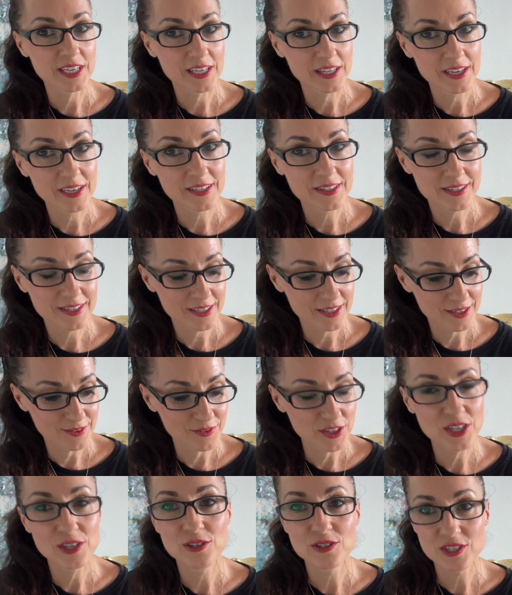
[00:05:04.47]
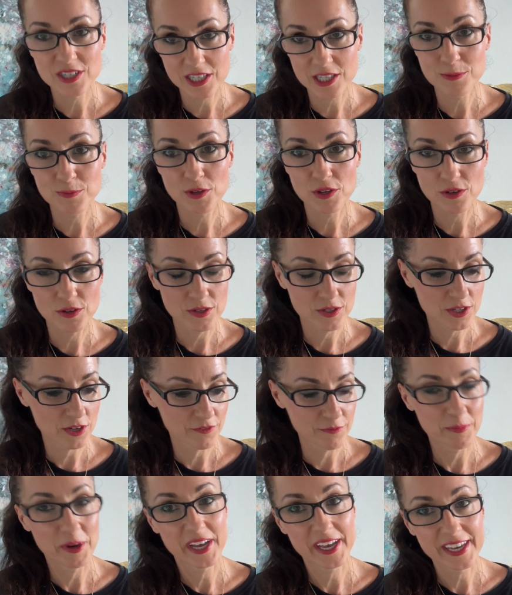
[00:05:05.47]
that in the videos, it's because
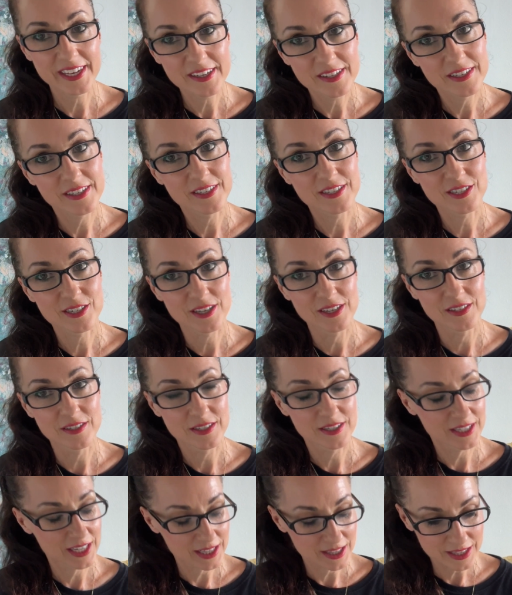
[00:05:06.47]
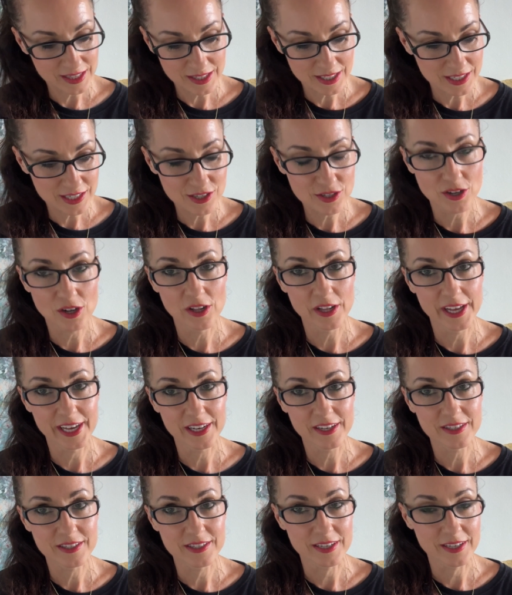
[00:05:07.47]
of my editing skills. This is all
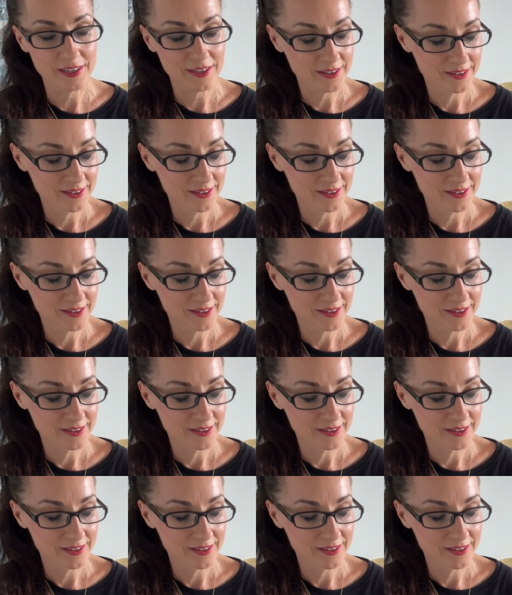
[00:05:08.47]
editing.